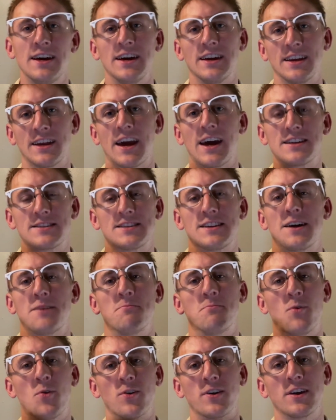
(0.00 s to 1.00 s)
and catch
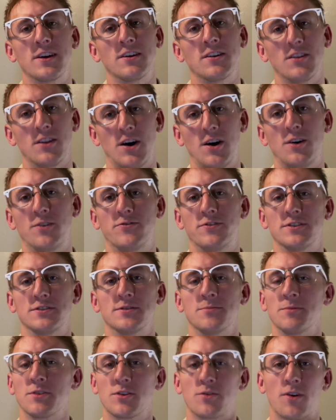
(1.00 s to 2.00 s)
that morning glow for
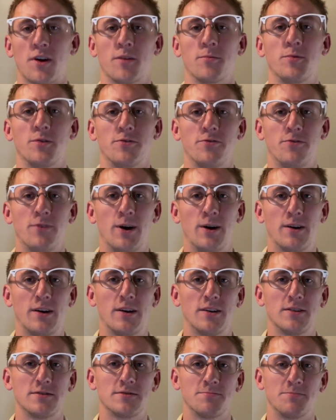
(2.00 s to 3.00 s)
some incredible
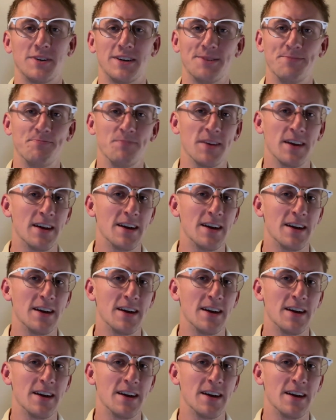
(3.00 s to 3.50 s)
photos, but